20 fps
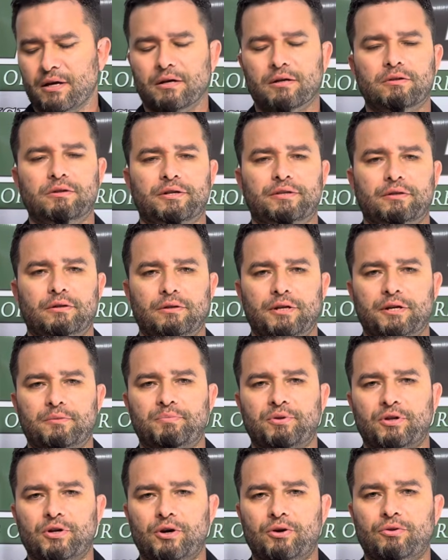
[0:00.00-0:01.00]
click the link
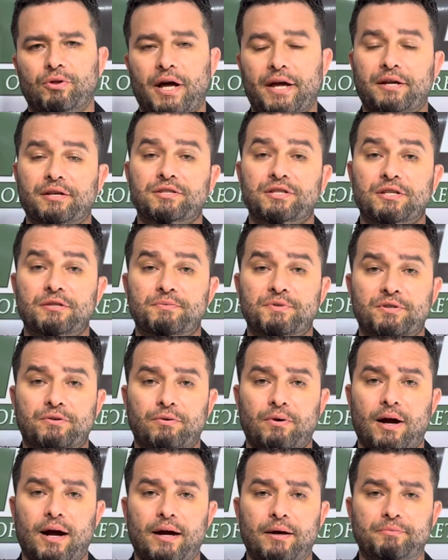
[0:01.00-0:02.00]
below, like and
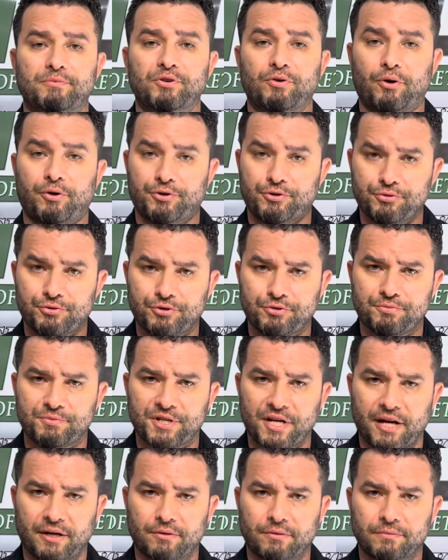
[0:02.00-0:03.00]
subscribe to our YouTube
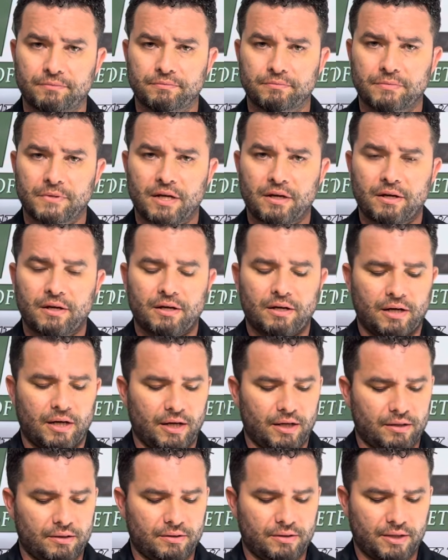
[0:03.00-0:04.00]
channel,
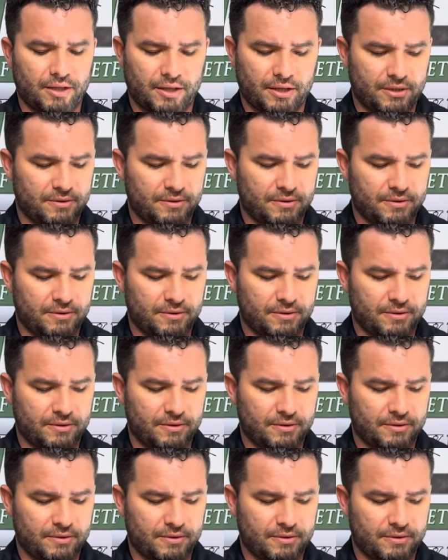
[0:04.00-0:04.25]
and